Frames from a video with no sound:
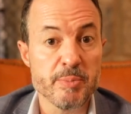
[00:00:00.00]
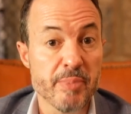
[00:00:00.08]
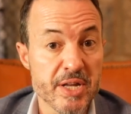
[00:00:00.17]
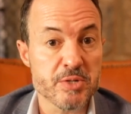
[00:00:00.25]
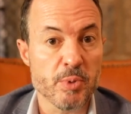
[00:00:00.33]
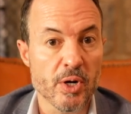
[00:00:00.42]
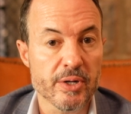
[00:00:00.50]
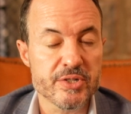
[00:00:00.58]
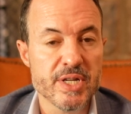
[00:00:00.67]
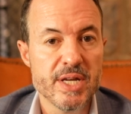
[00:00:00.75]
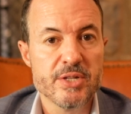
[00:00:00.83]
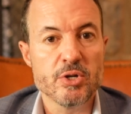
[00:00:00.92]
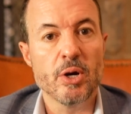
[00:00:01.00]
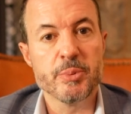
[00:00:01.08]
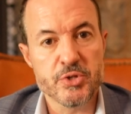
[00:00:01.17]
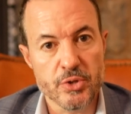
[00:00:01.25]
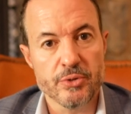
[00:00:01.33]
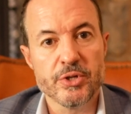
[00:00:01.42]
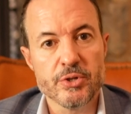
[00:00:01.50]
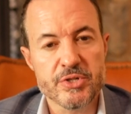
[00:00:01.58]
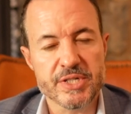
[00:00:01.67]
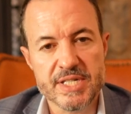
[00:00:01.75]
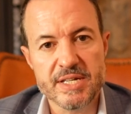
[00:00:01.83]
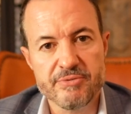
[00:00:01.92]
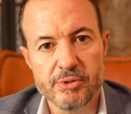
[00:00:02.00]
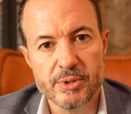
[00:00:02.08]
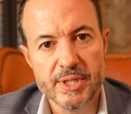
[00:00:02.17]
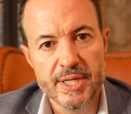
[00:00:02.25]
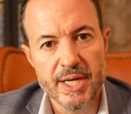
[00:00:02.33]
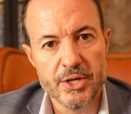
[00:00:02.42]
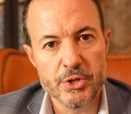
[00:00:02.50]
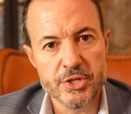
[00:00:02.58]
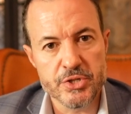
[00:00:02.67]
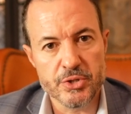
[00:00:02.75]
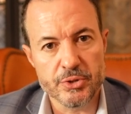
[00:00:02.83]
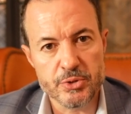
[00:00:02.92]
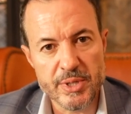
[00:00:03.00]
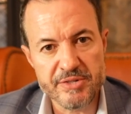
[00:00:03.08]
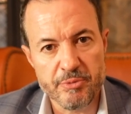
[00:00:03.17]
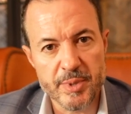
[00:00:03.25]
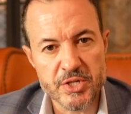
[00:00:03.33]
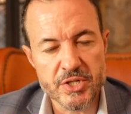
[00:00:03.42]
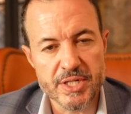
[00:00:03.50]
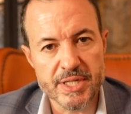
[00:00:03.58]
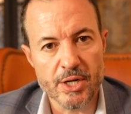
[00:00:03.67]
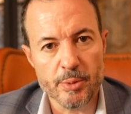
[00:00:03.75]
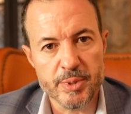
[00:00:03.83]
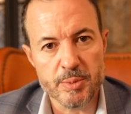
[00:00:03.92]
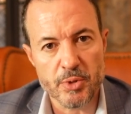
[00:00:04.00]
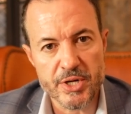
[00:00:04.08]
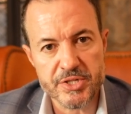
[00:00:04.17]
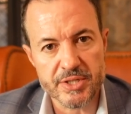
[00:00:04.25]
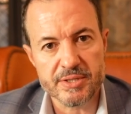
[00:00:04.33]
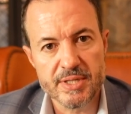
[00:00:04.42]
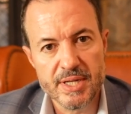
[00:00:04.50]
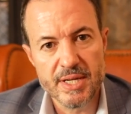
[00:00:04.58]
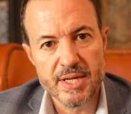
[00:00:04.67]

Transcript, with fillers: and benchmarks to help ensure that you're successful in your digital transformation and ERP project.